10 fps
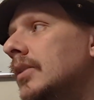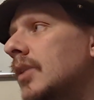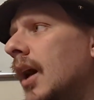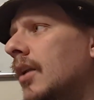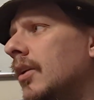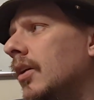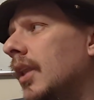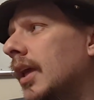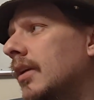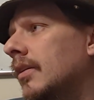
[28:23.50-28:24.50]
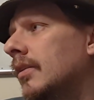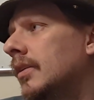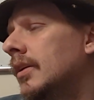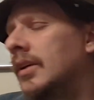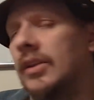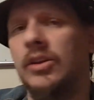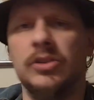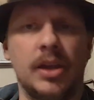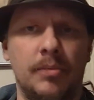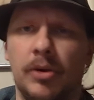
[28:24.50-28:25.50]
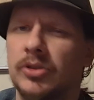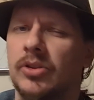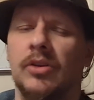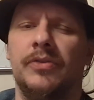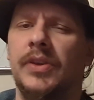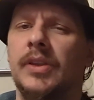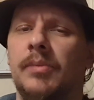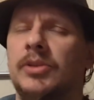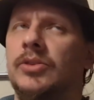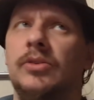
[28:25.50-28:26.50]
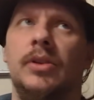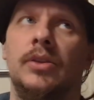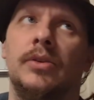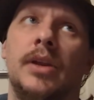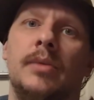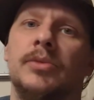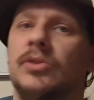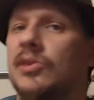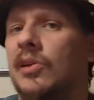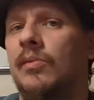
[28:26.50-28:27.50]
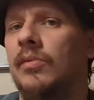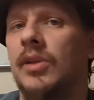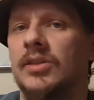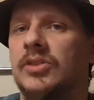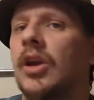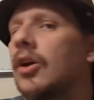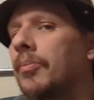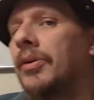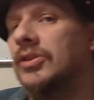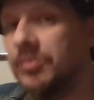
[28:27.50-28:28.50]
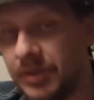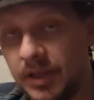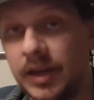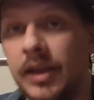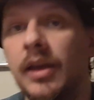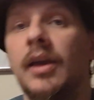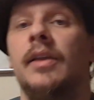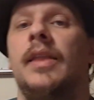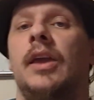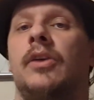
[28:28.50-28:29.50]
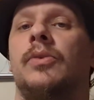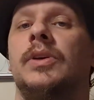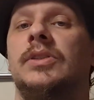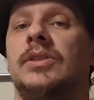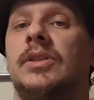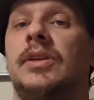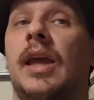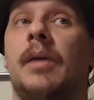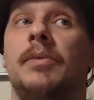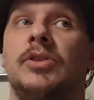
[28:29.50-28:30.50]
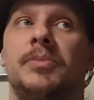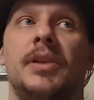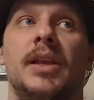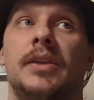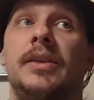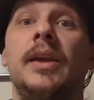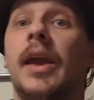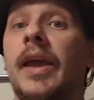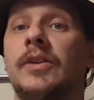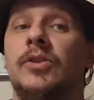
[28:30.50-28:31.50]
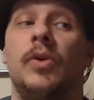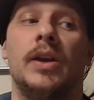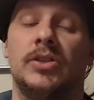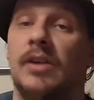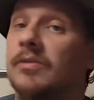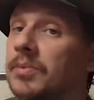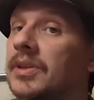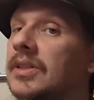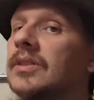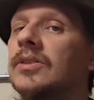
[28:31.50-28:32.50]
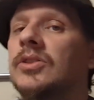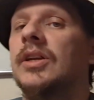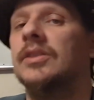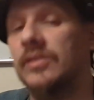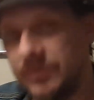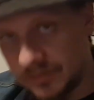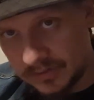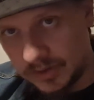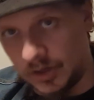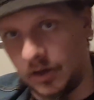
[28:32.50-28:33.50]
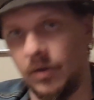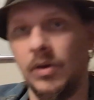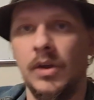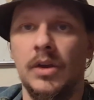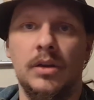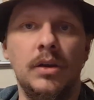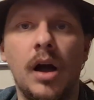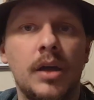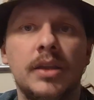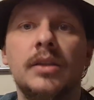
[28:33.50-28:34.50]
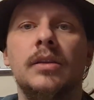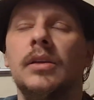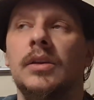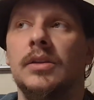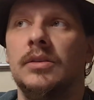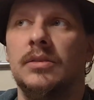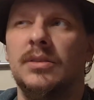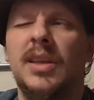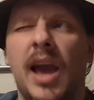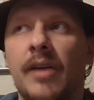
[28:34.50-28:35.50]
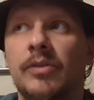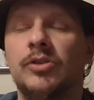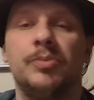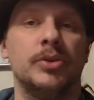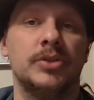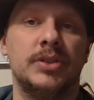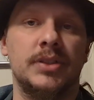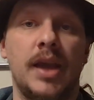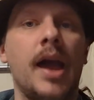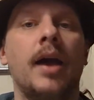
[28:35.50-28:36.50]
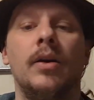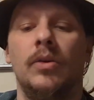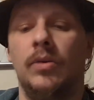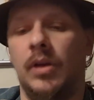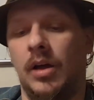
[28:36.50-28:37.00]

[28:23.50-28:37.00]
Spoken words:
I don't know, like, there's like a martial art feat that makes you do lethal damage. There's a sucker punch ability that increases the damage up to like a D8, so you actually have a pretty decent chance of, knocking the average person out.